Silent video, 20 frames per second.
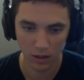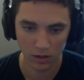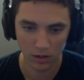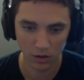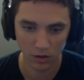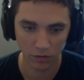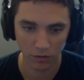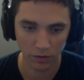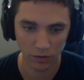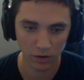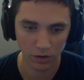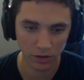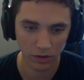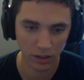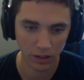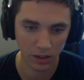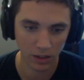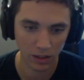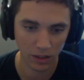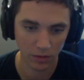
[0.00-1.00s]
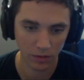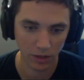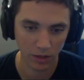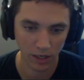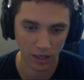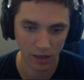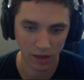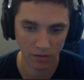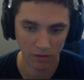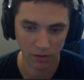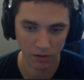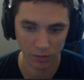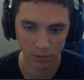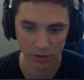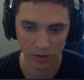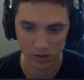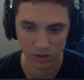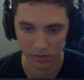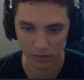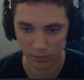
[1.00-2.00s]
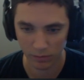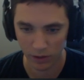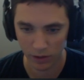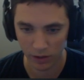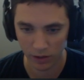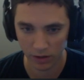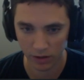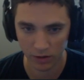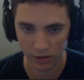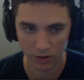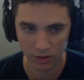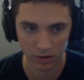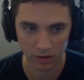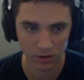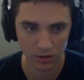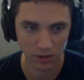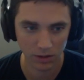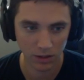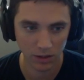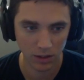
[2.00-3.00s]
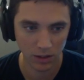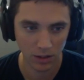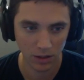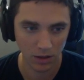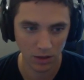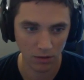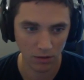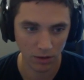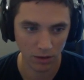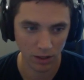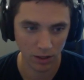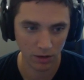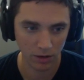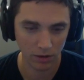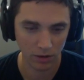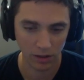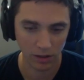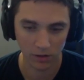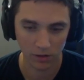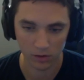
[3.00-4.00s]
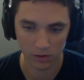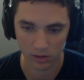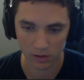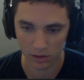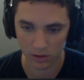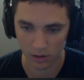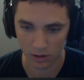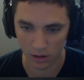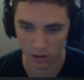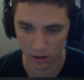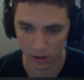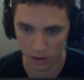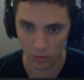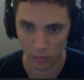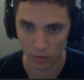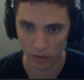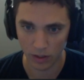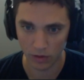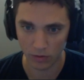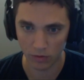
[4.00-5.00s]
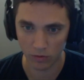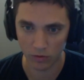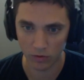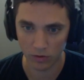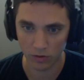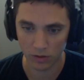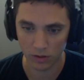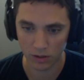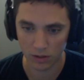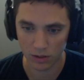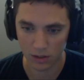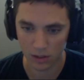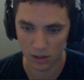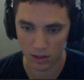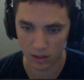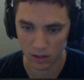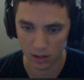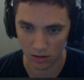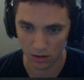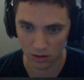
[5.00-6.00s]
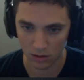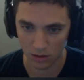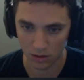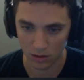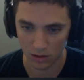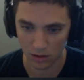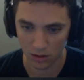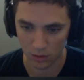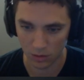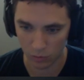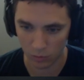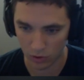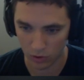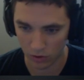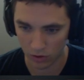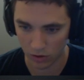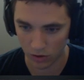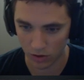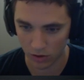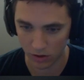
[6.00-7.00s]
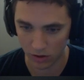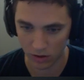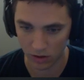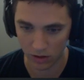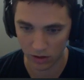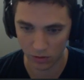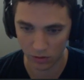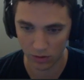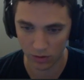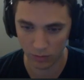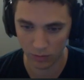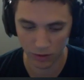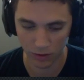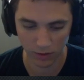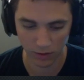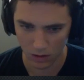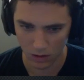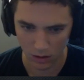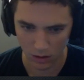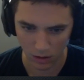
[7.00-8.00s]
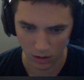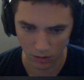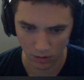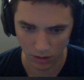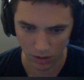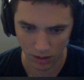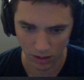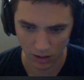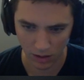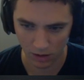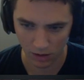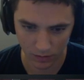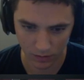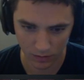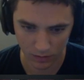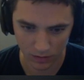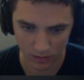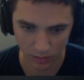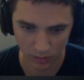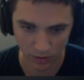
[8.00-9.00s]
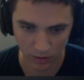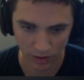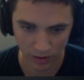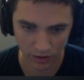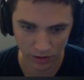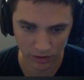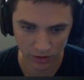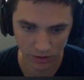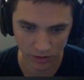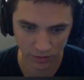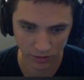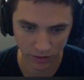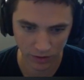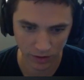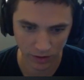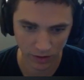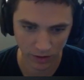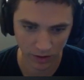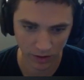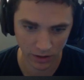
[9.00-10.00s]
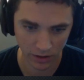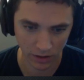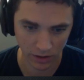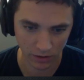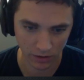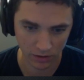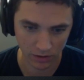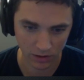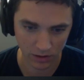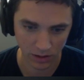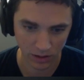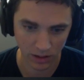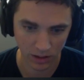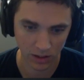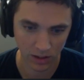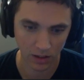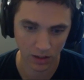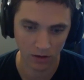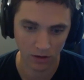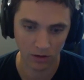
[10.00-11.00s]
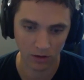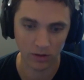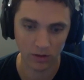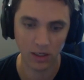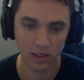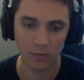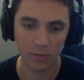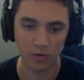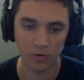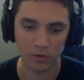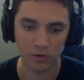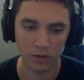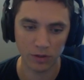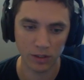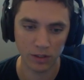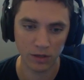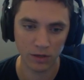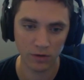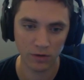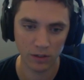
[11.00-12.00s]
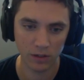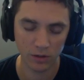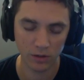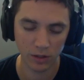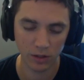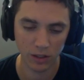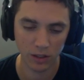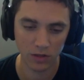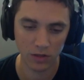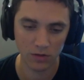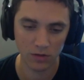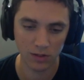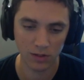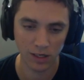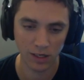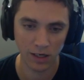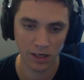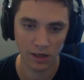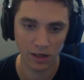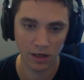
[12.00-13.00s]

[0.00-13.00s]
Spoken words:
So if we look in here, we have a bunch of monitors around. I know it's dark, but you can see the computer equipment. We have some monitors over here, and it looks like a type of receiver, so we're going to use that.